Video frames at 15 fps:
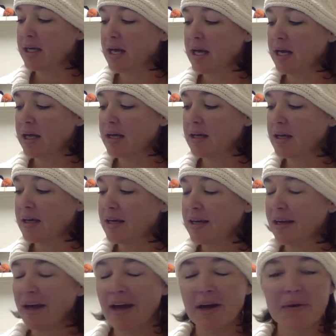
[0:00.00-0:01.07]
Kind
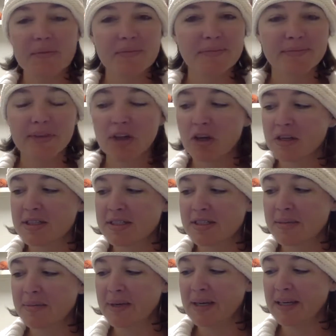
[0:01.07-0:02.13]
of looks
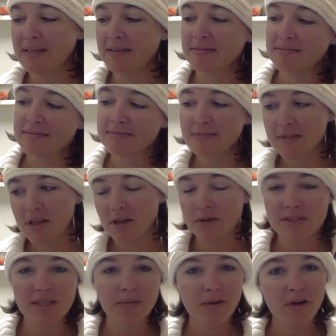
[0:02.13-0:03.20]
to be,
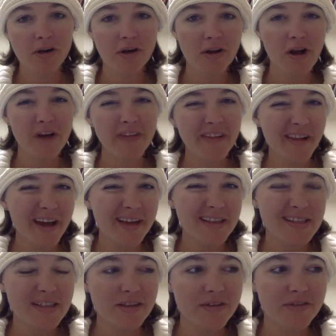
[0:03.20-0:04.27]
similar along the
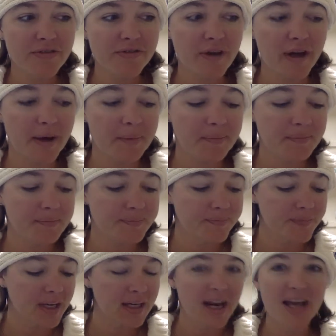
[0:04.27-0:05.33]
lines of
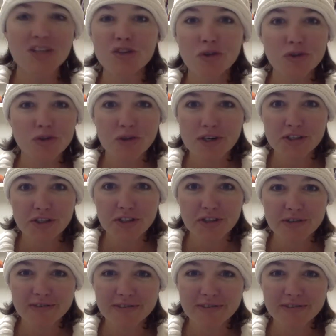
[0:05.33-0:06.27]
National Treasure,